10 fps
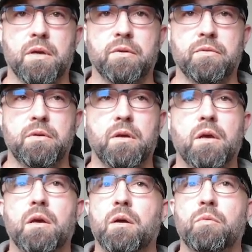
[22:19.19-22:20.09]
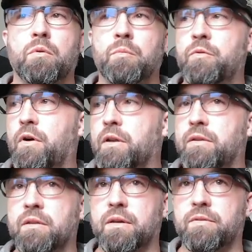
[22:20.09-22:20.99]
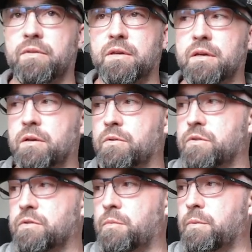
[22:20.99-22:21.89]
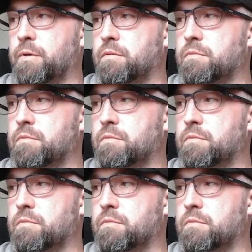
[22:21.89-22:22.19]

Excellent. We'll move on to the next thing here in just a moment.